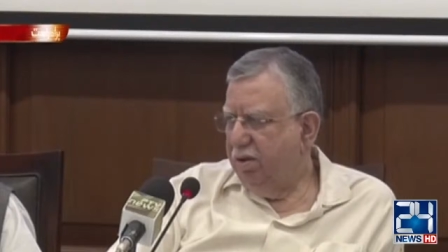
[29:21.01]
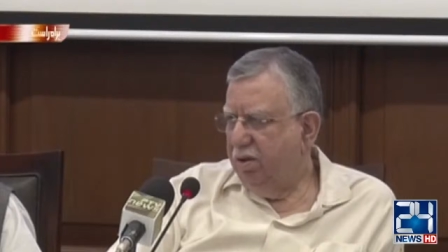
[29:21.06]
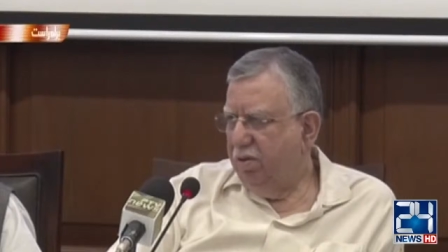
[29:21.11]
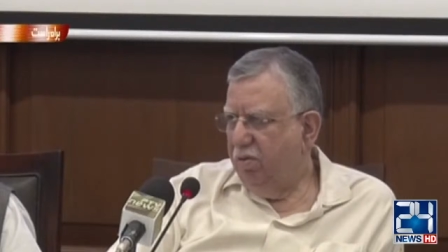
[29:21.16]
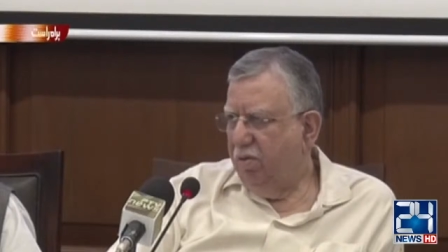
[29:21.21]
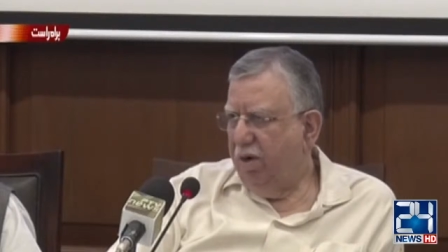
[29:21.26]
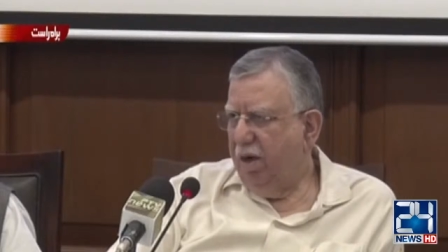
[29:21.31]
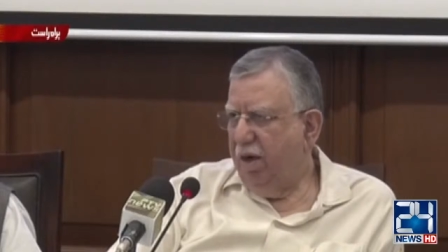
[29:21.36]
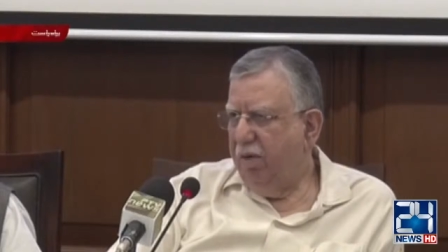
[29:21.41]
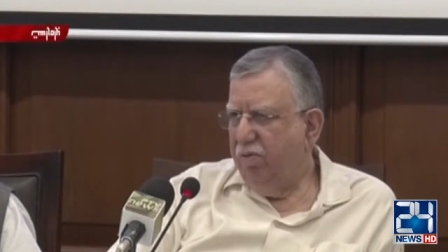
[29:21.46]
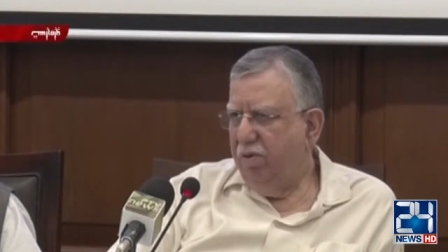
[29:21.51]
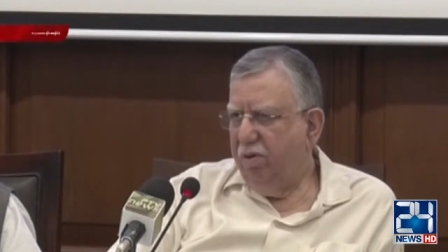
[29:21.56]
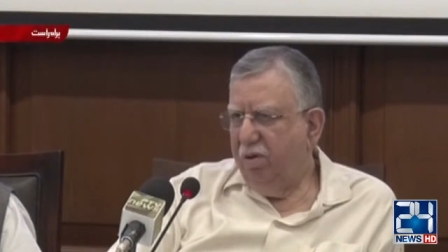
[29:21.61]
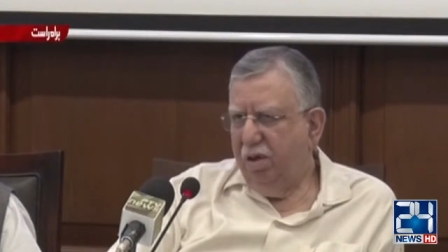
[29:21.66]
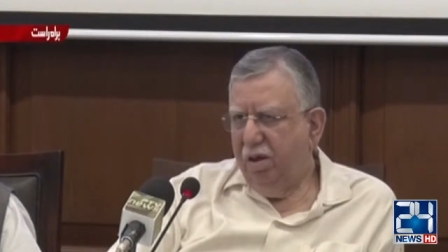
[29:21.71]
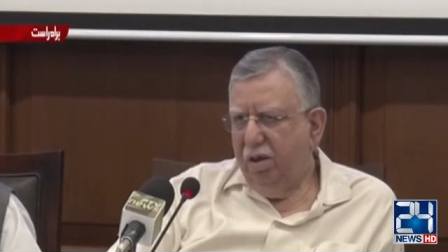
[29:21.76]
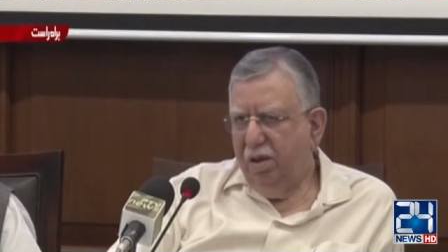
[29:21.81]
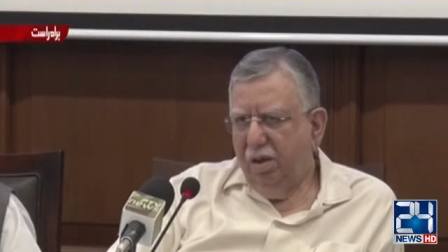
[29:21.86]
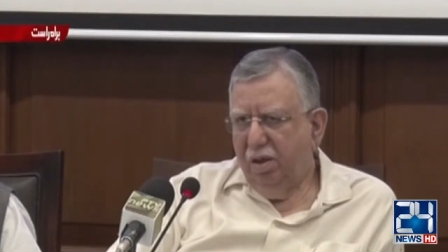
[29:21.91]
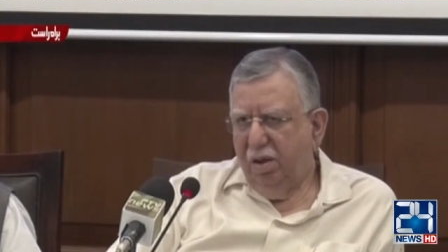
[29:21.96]
So what I would
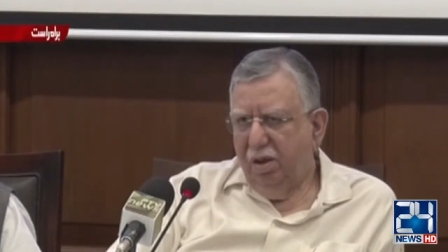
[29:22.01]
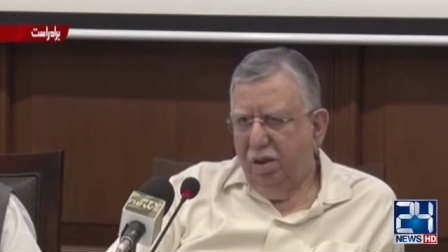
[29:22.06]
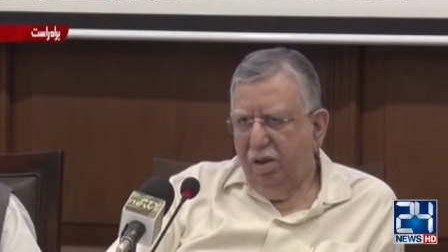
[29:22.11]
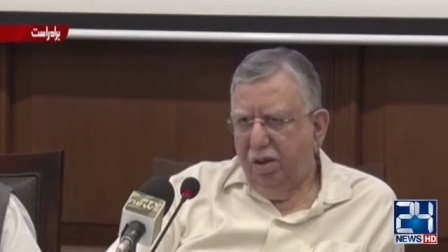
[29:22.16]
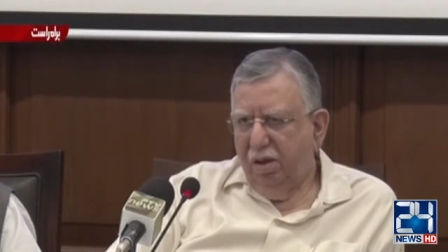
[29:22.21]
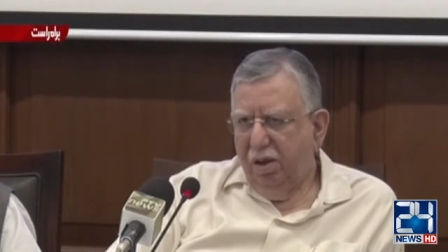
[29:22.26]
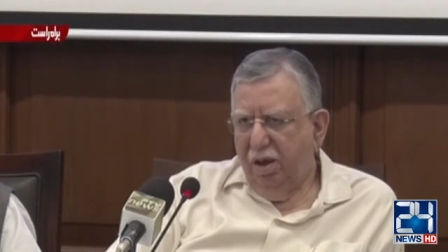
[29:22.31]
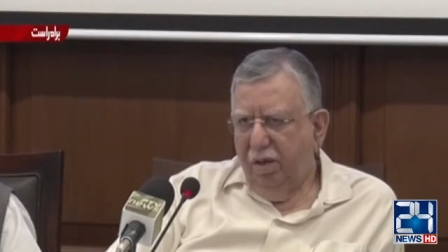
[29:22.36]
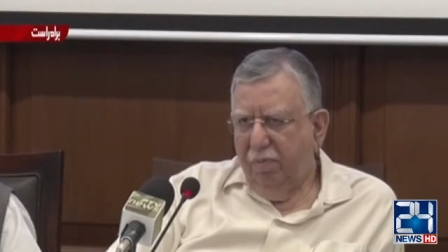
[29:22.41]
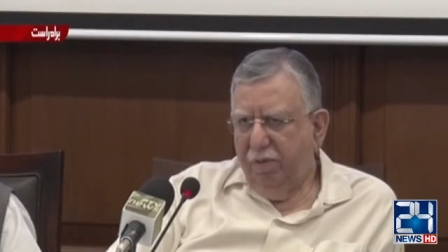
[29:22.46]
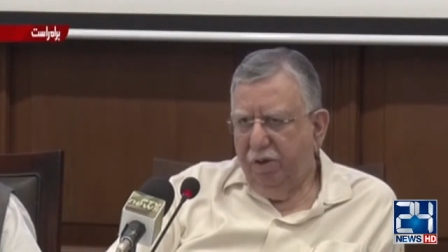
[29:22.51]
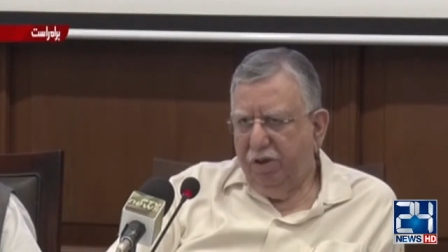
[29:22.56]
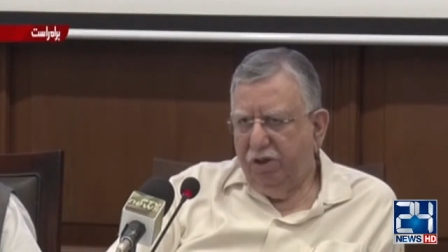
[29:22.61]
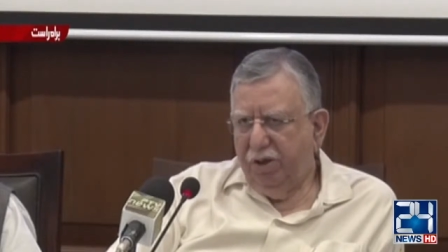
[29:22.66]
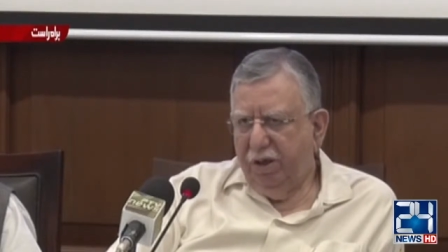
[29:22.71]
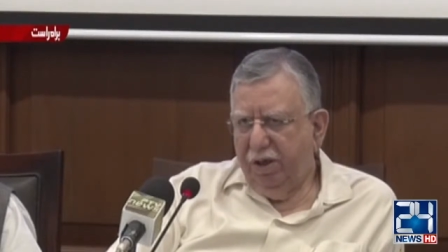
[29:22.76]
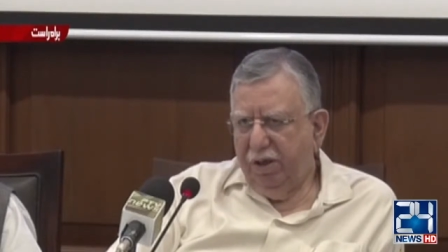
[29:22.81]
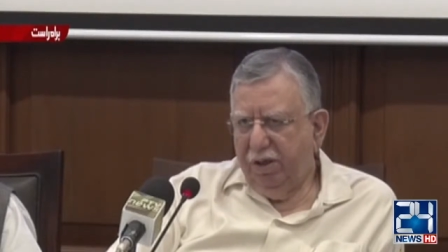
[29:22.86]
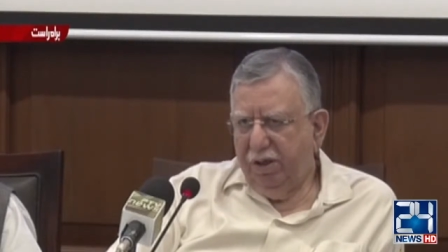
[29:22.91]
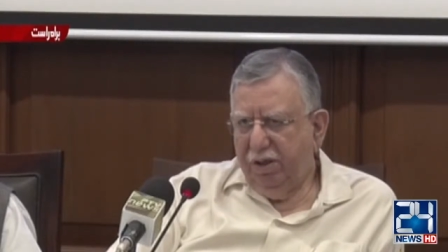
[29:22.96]

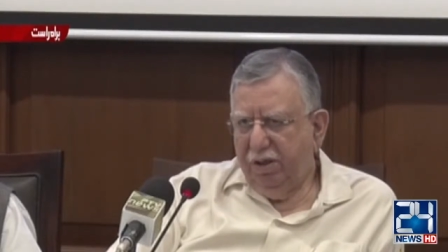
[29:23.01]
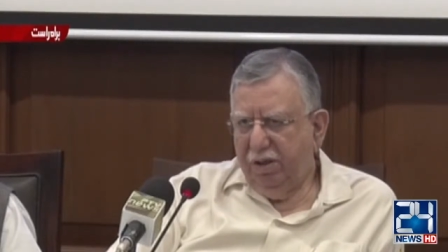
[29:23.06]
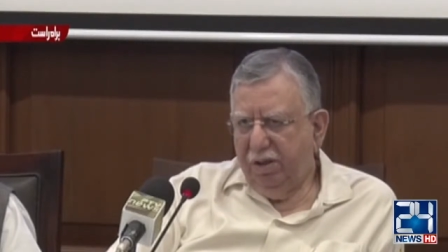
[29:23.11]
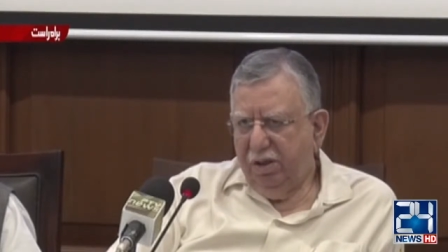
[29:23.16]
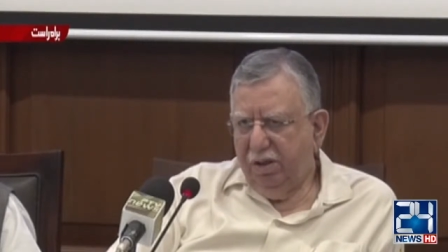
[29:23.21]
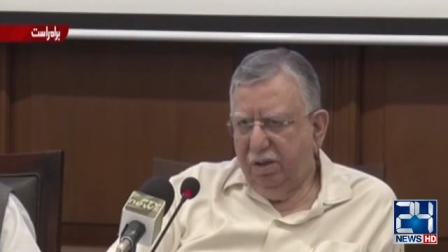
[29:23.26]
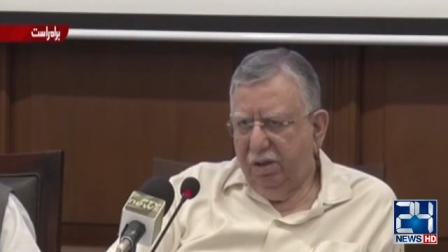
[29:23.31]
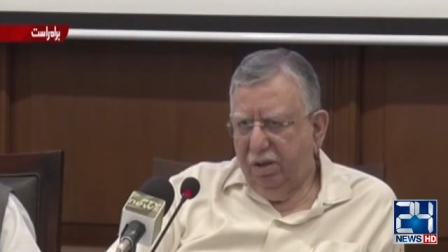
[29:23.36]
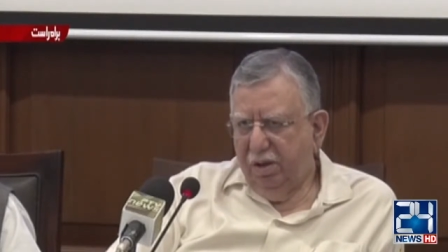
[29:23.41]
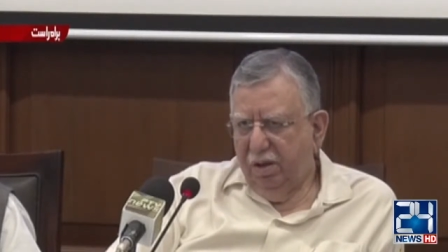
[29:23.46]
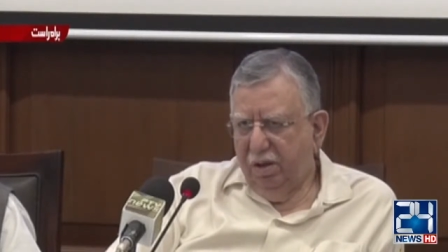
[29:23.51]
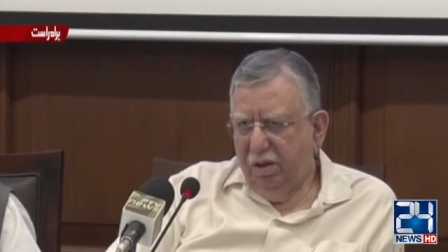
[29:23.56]
Appreciate is